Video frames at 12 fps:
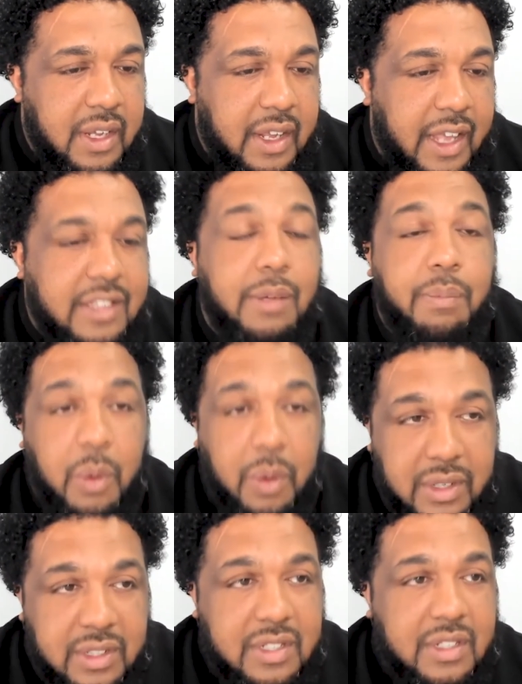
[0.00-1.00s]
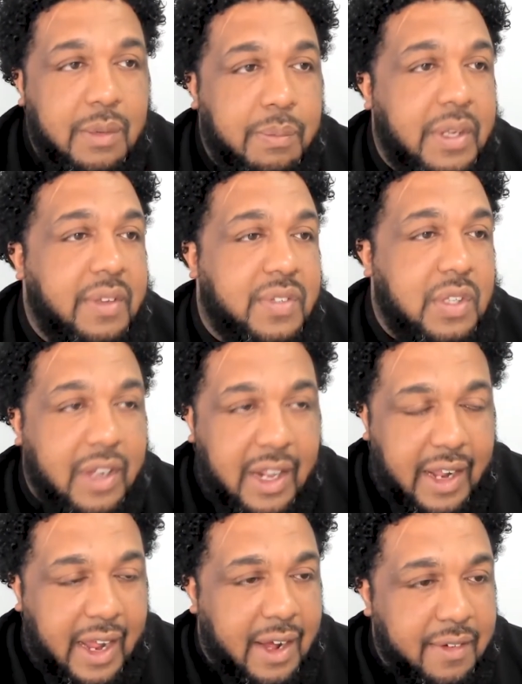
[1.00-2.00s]
it's important, but you've still got
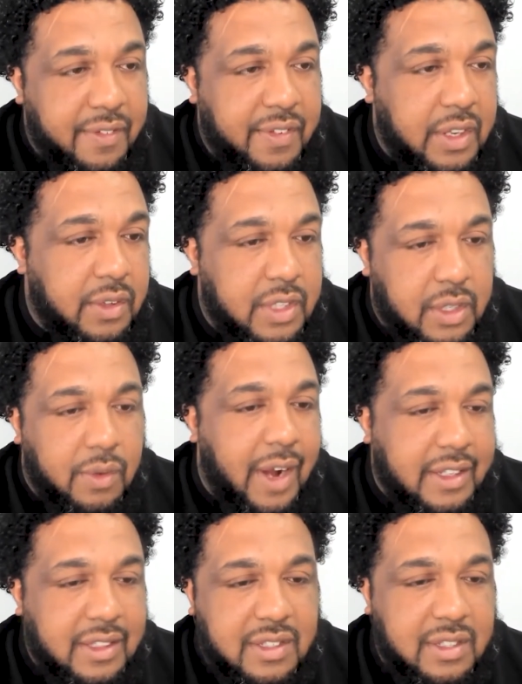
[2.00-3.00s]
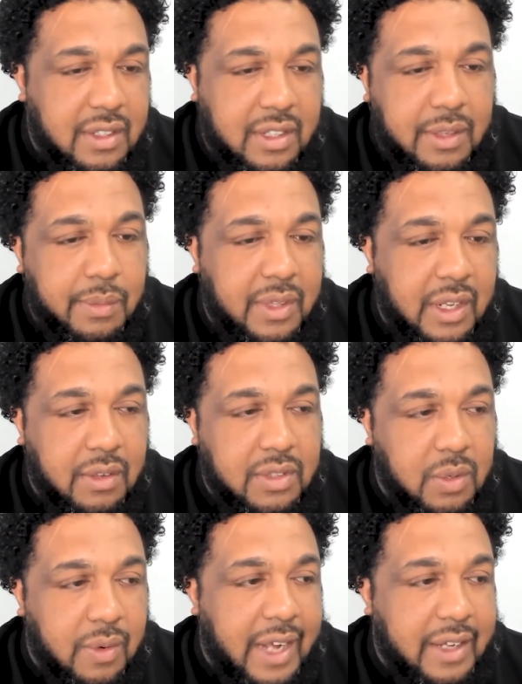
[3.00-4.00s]
to have the
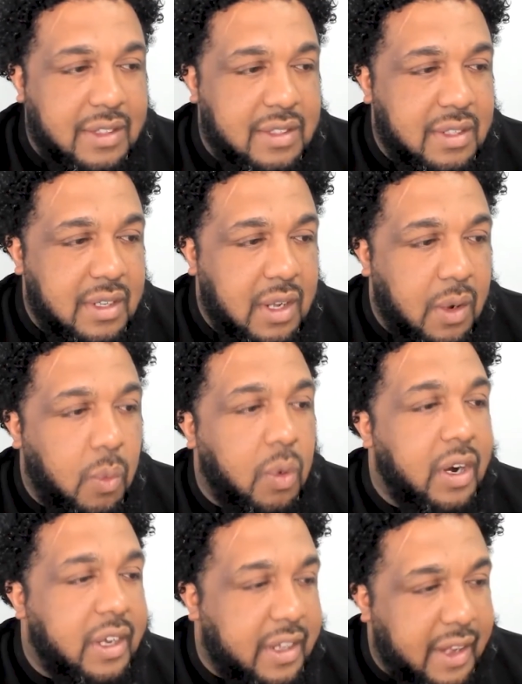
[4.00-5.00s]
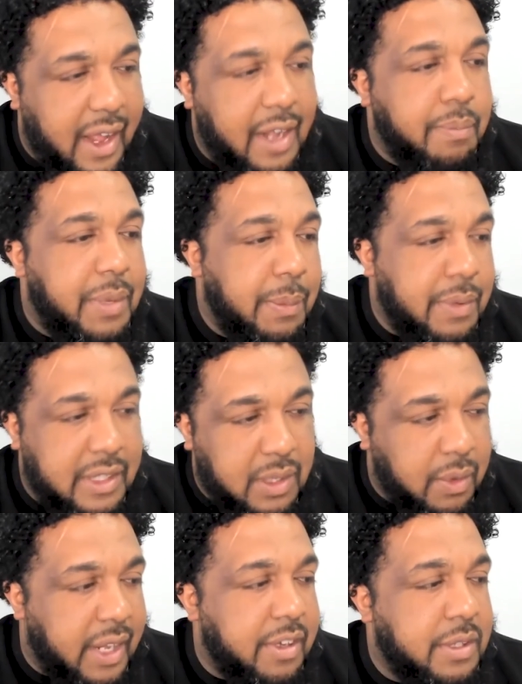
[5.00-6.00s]
direct work and people that they're
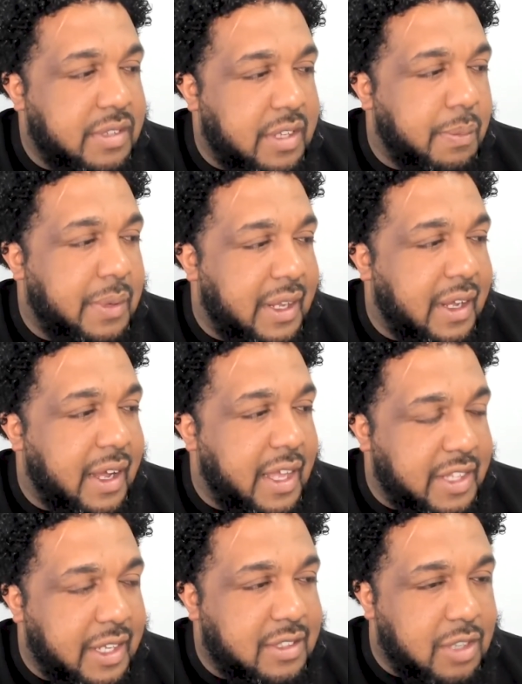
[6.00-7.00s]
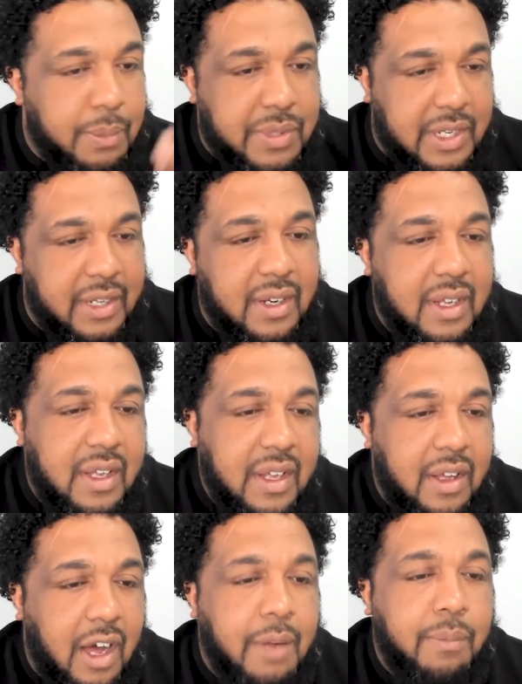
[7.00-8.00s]
working with still be, I think, trumps it
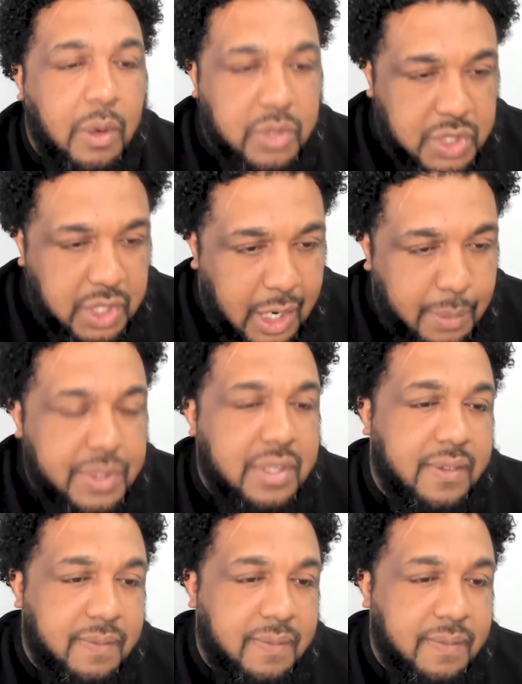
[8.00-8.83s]
on most jobs.